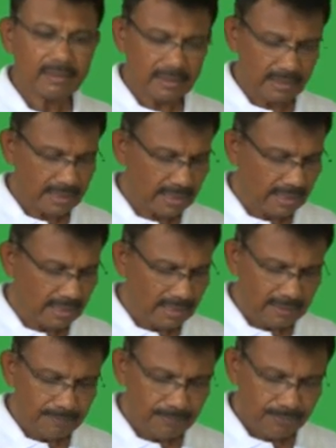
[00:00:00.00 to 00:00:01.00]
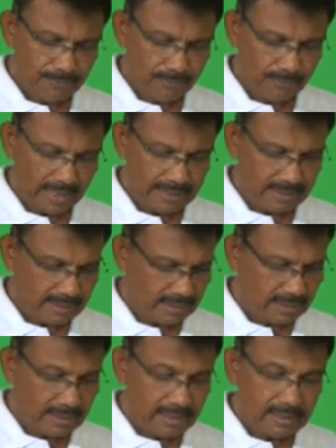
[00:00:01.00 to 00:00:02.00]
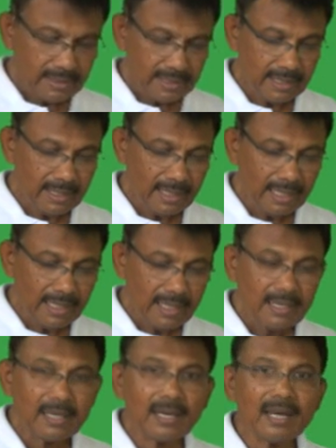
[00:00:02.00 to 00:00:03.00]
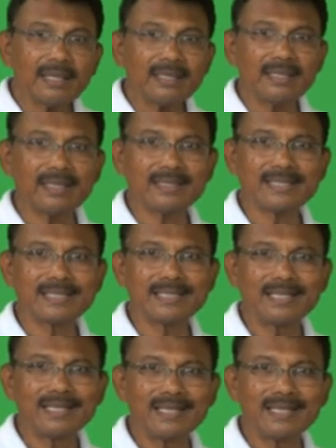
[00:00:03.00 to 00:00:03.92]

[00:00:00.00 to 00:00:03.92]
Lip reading: The, what? The curtains.